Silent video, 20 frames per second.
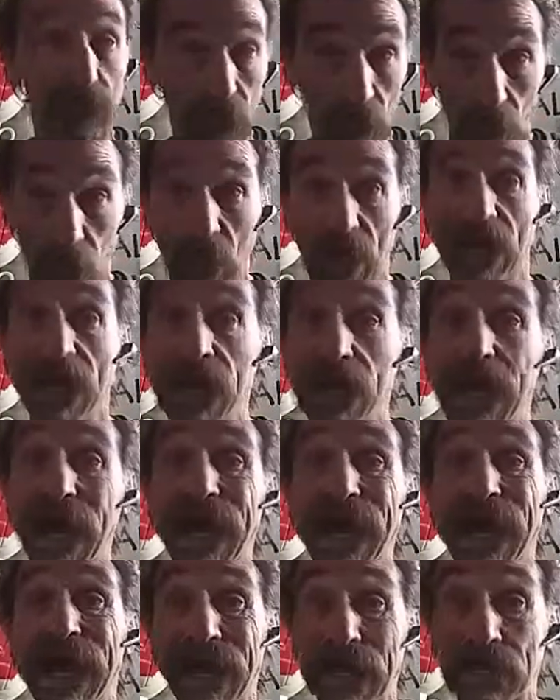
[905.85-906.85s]
We
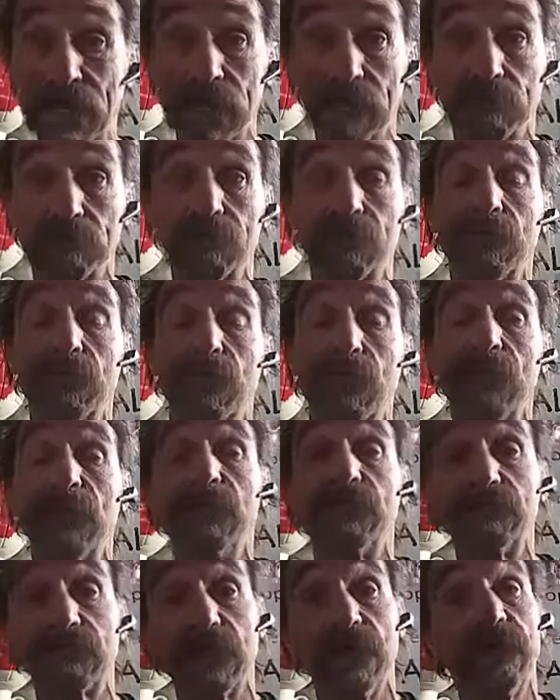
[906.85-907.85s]
had
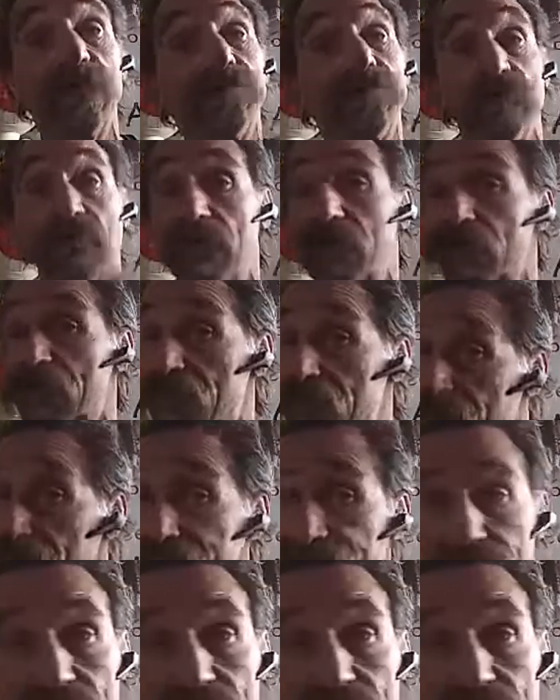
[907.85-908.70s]
employees. It's